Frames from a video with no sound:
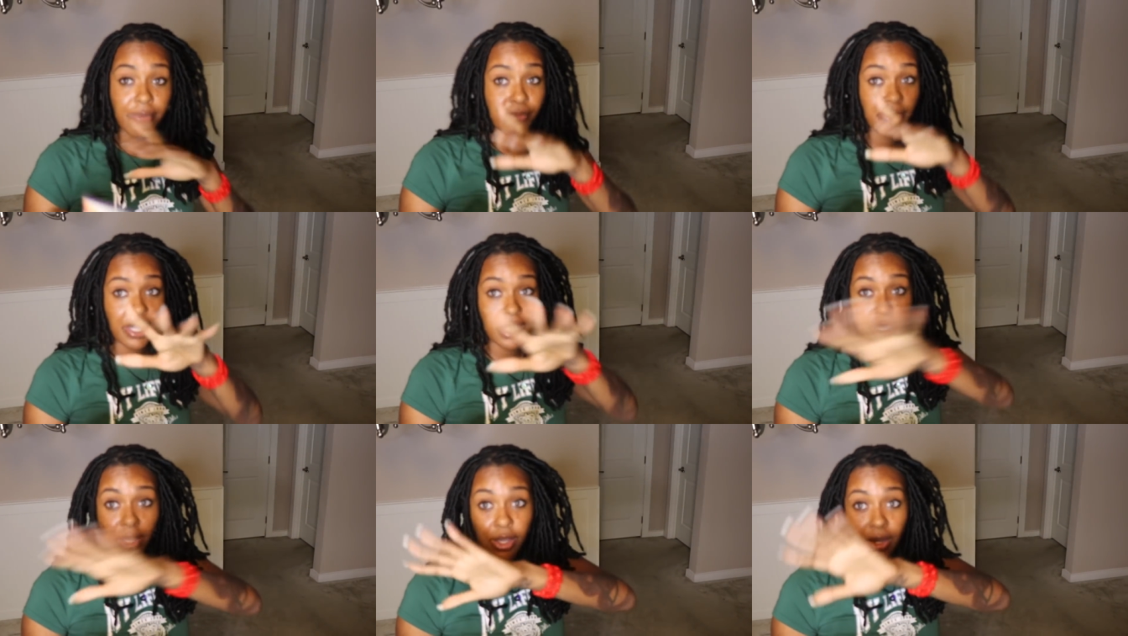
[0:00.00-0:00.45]

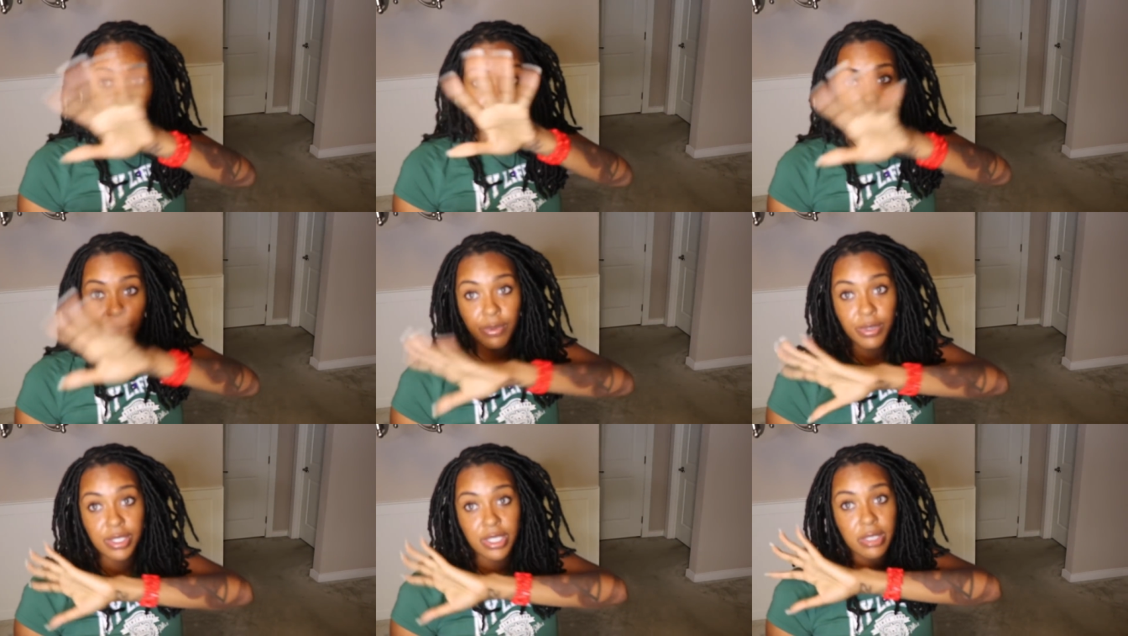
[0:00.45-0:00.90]
video.
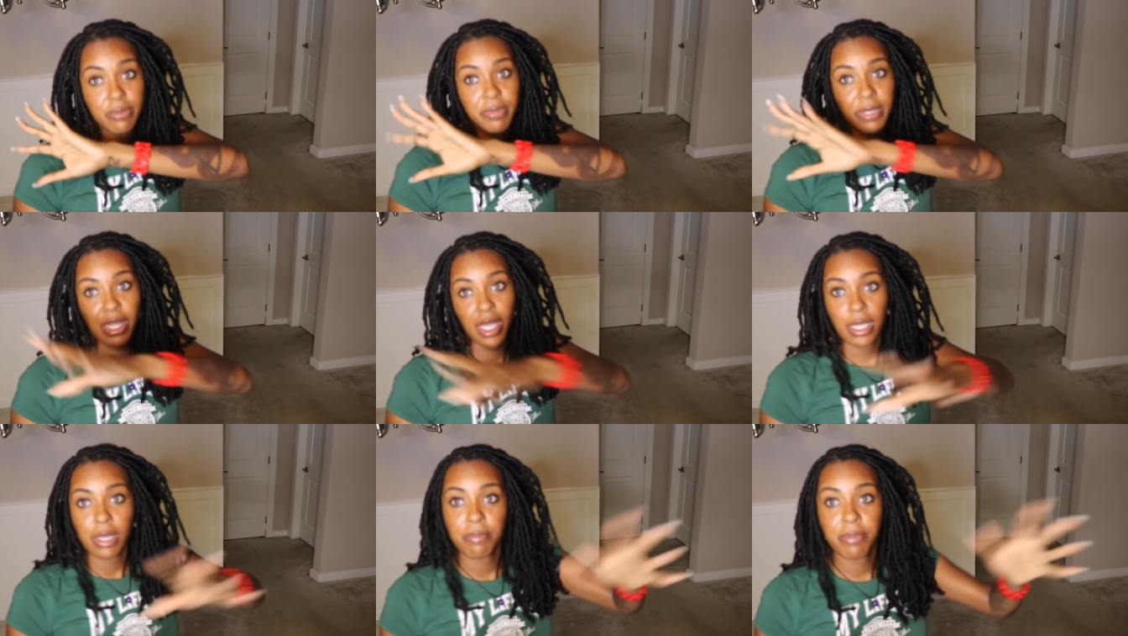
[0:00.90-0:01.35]
It would just
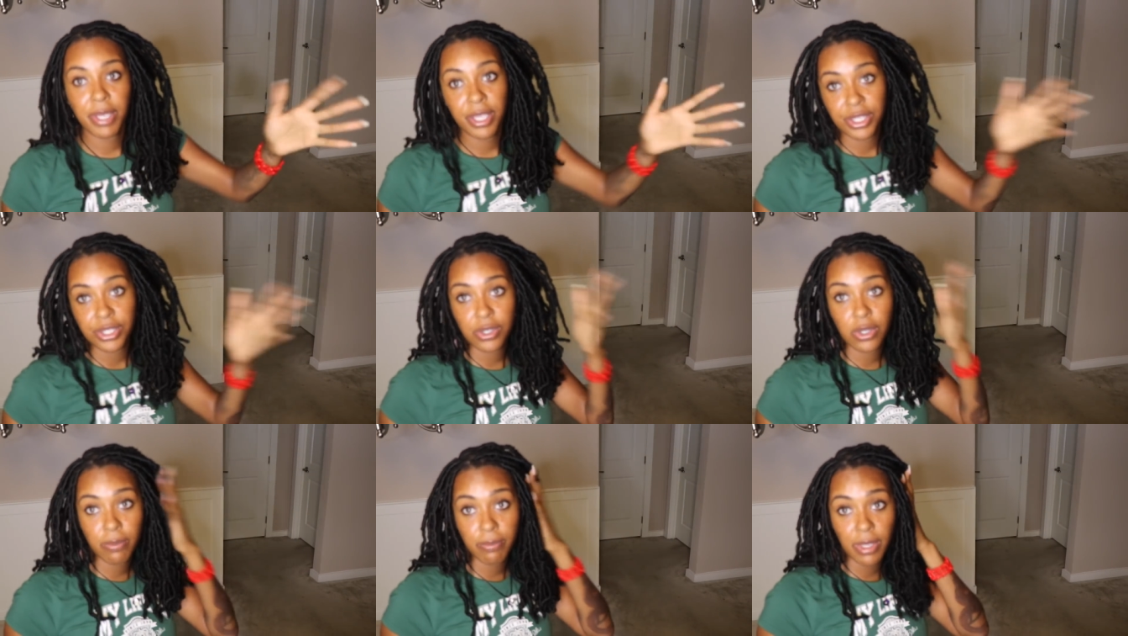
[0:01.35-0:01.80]
be, like, a
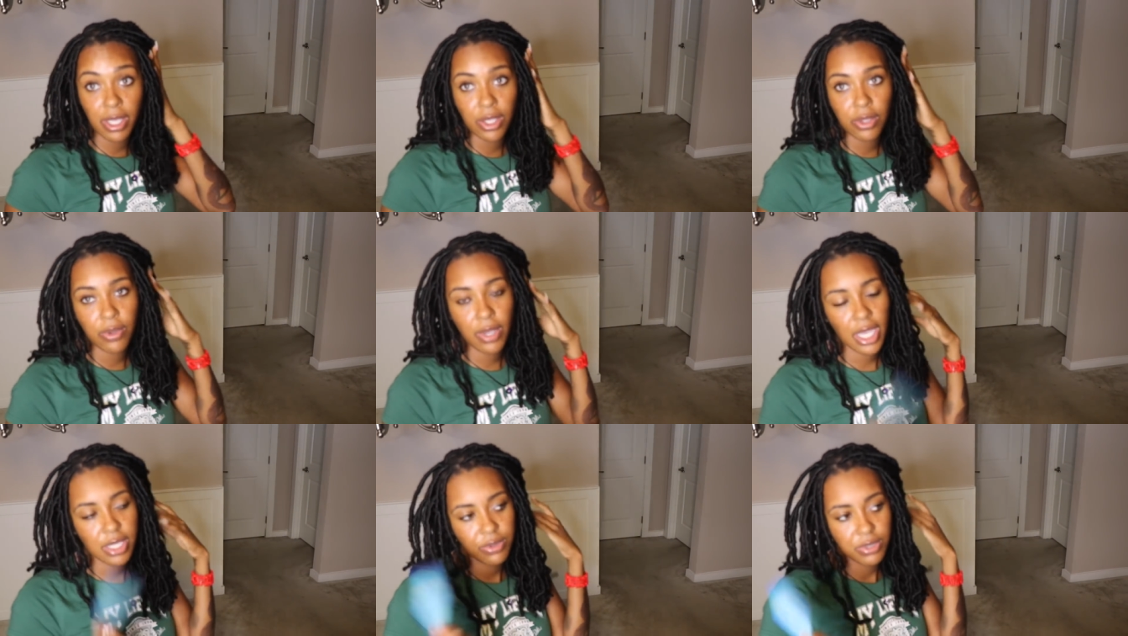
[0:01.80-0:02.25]
picture of me, and
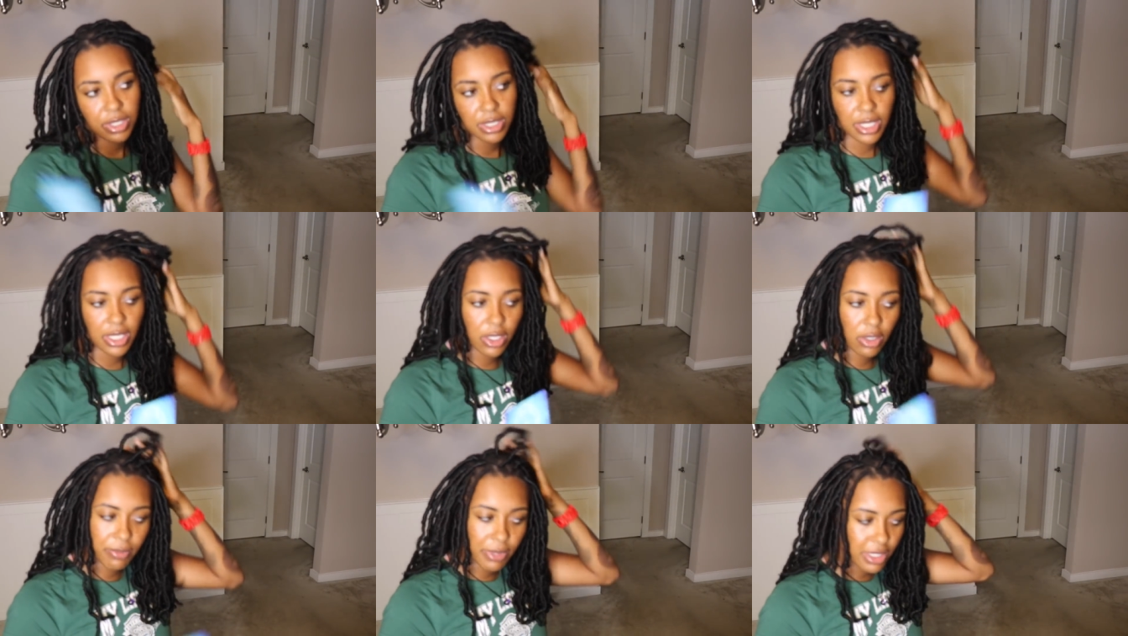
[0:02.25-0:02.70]
you guys would
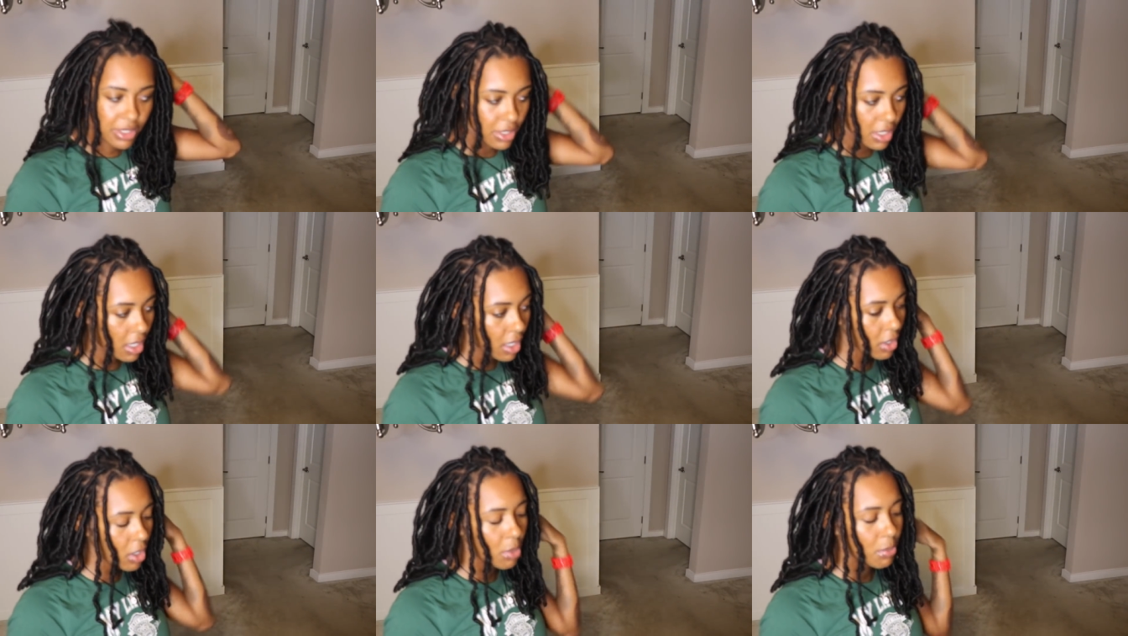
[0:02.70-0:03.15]
just hear me
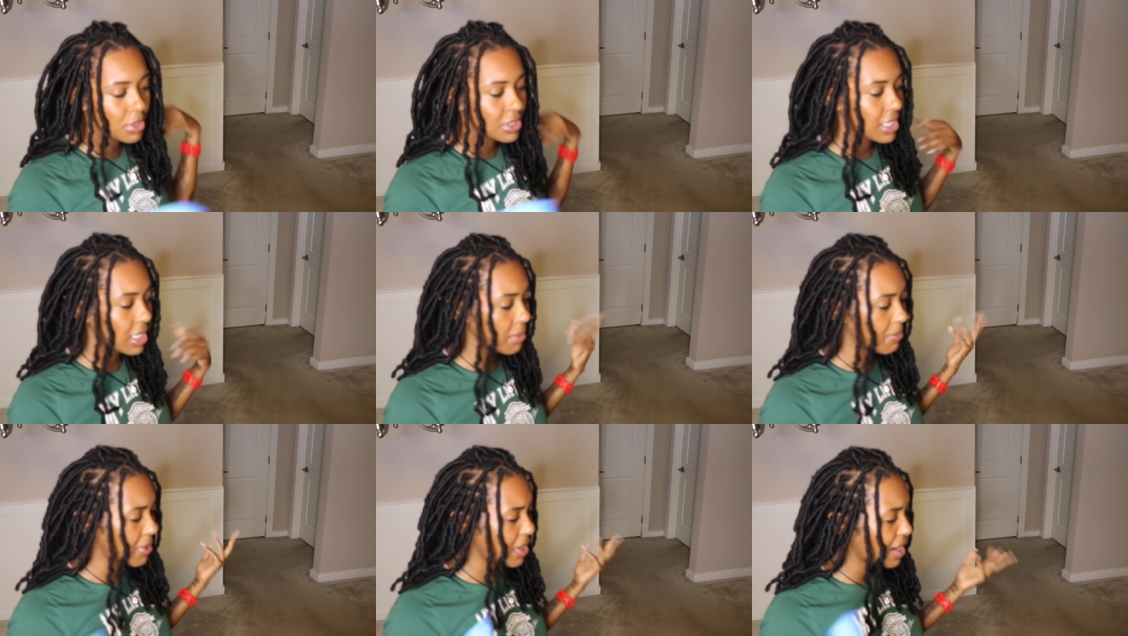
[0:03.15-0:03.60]
talk, almost
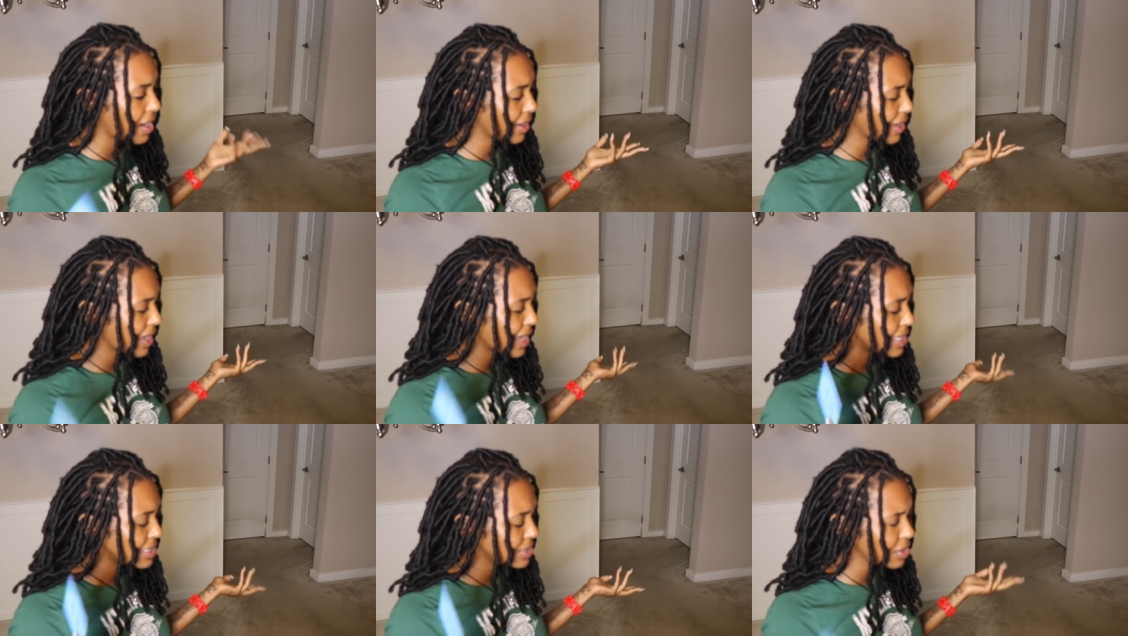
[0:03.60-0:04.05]
like a
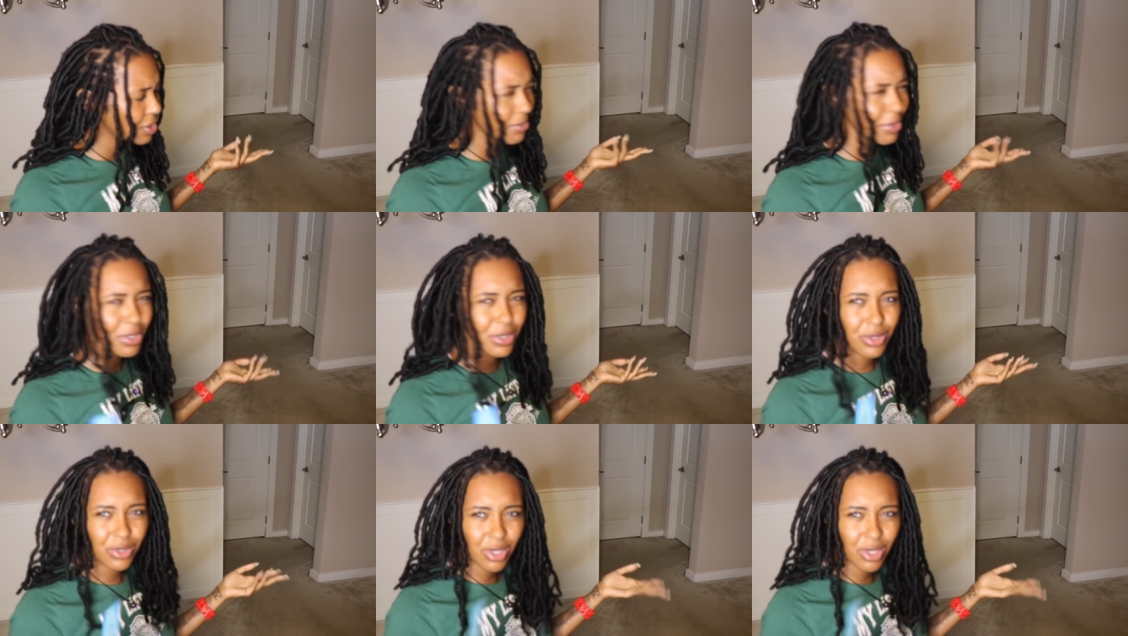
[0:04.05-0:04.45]
podcast, almost.